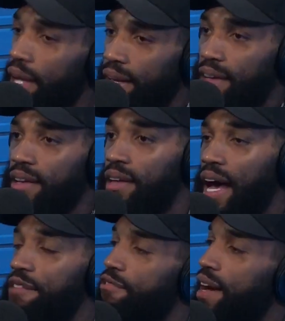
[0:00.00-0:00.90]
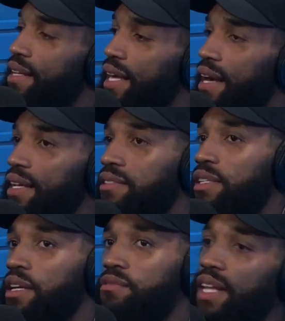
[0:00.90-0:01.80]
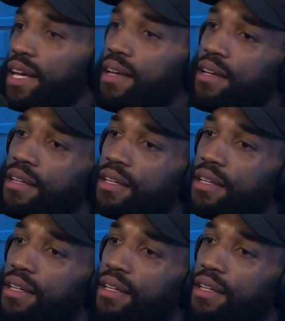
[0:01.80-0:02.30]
And I find that instead of like